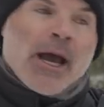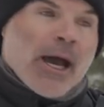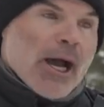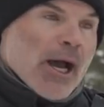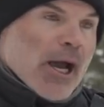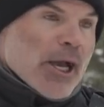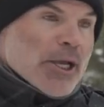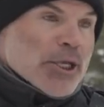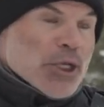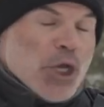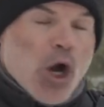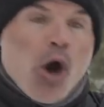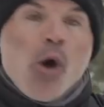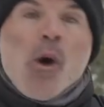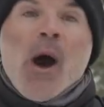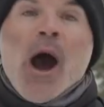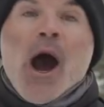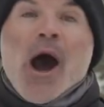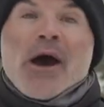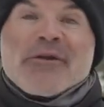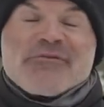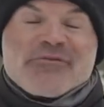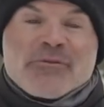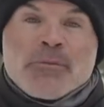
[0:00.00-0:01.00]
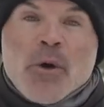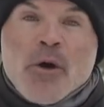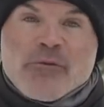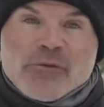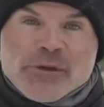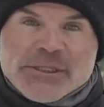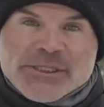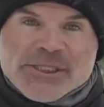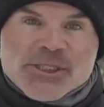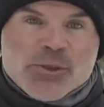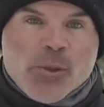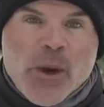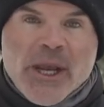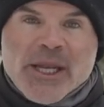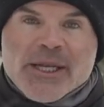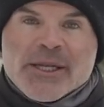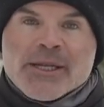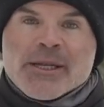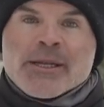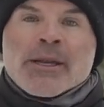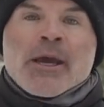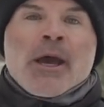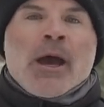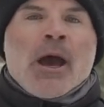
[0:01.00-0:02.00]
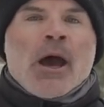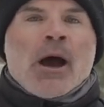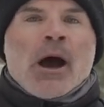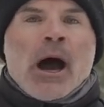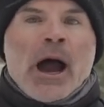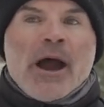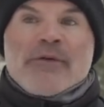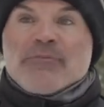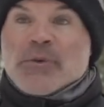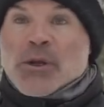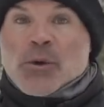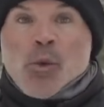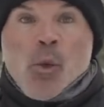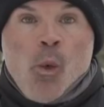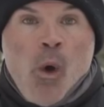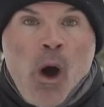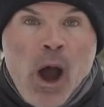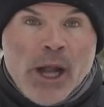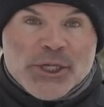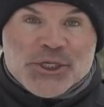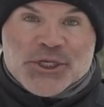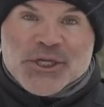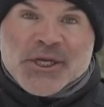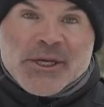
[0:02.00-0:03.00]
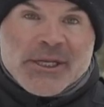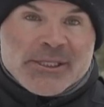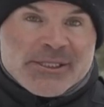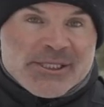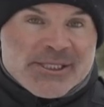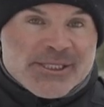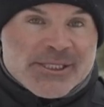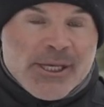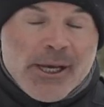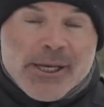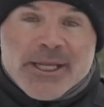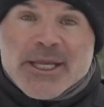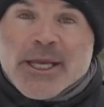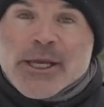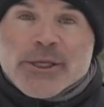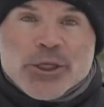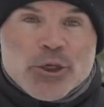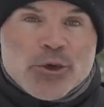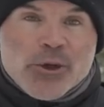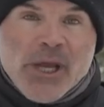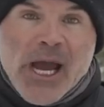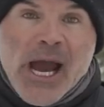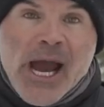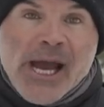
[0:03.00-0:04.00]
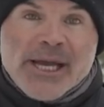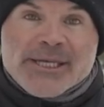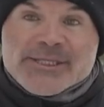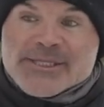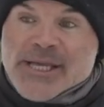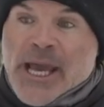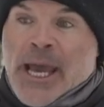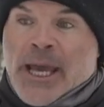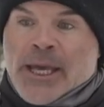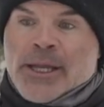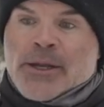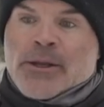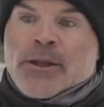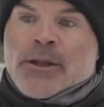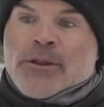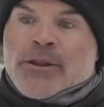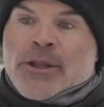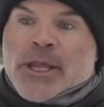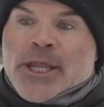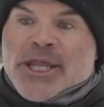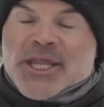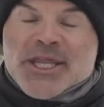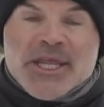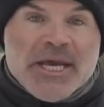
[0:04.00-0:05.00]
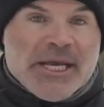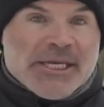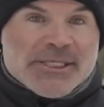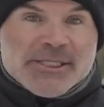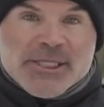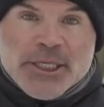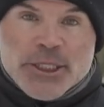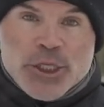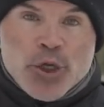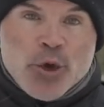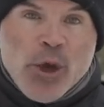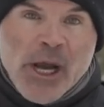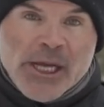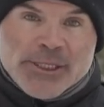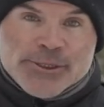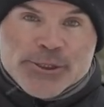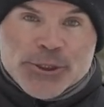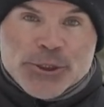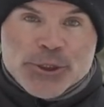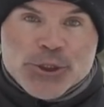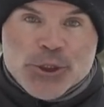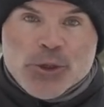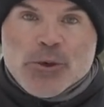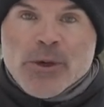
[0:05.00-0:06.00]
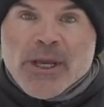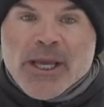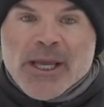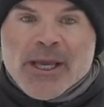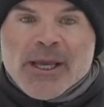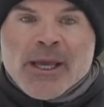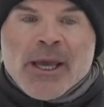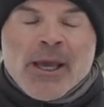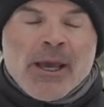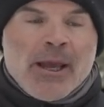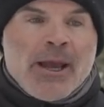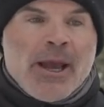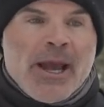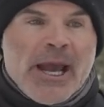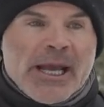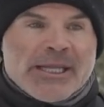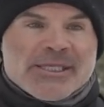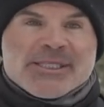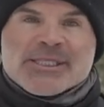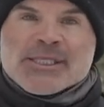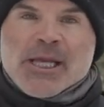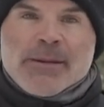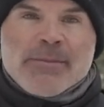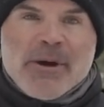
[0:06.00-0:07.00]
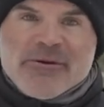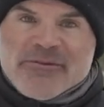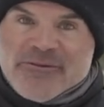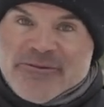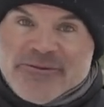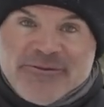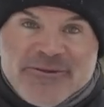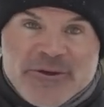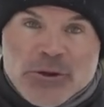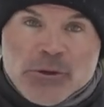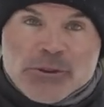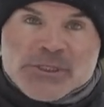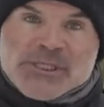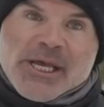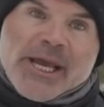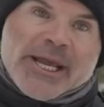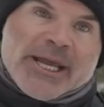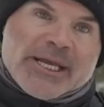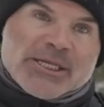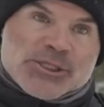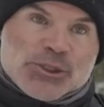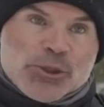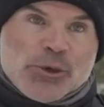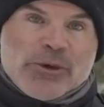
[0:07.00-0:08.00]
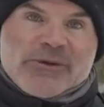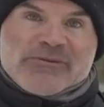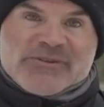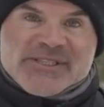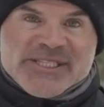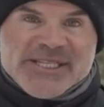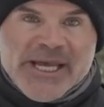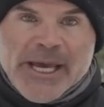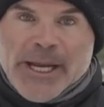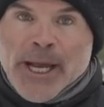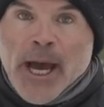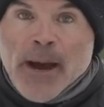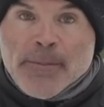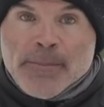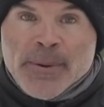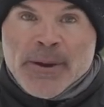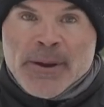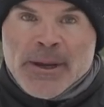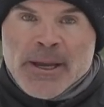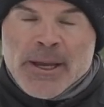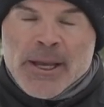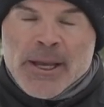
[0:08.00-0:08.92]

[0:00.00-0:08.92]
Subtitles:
Johan from over in Sweden. I've been watching and studying you guys and the things that you guys are doing, and some of it feels like it's sort of set up.